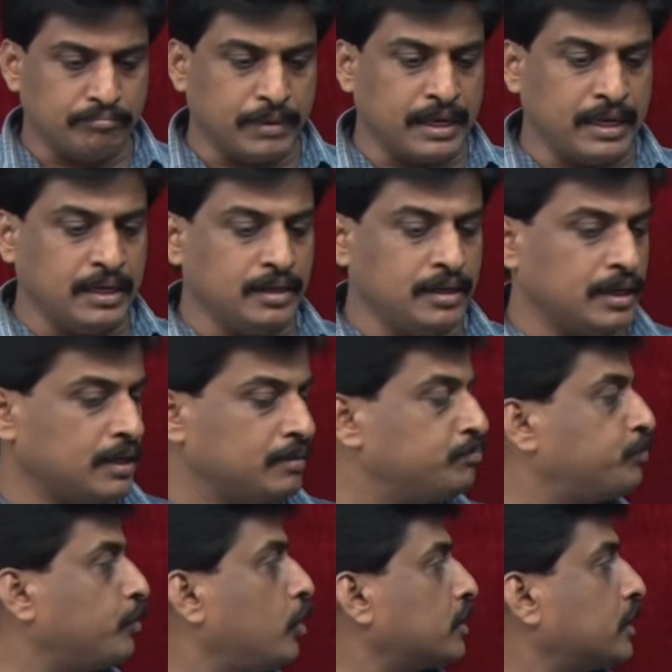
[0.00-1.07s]
Main
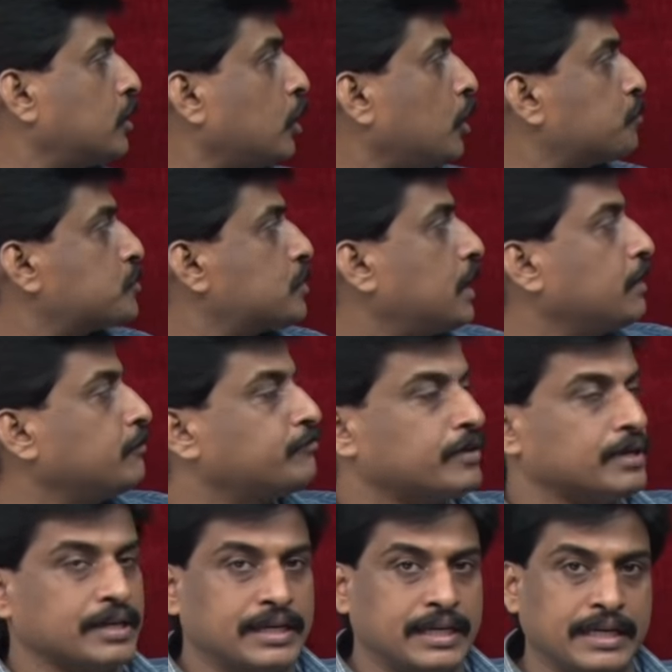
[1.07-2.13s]
important option
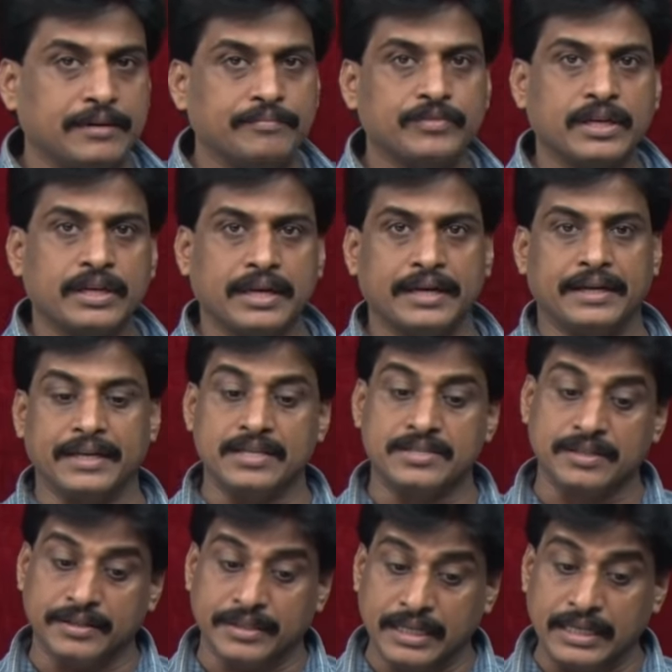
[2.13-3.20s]
-d. It is
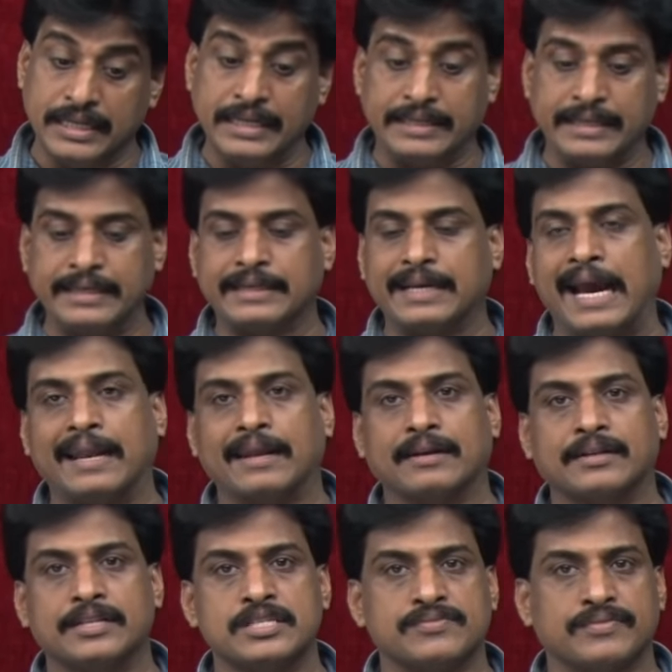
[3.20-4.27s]
deleting
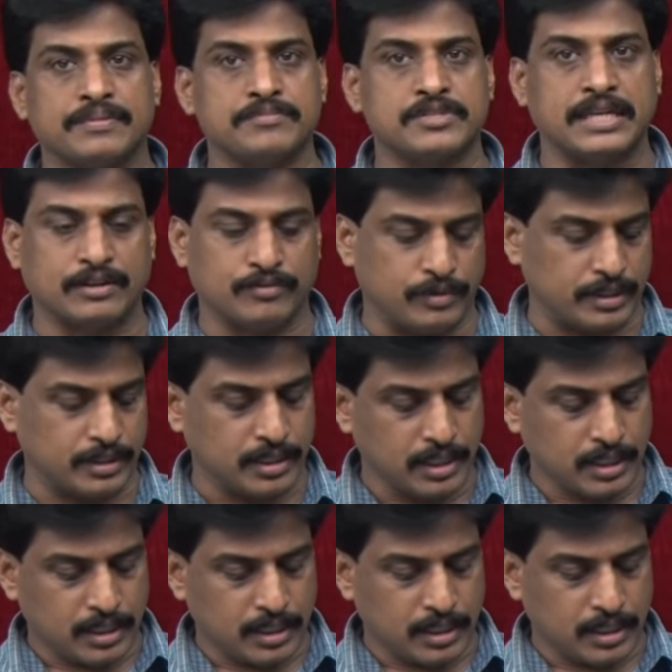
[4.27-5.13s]
characters from set 1.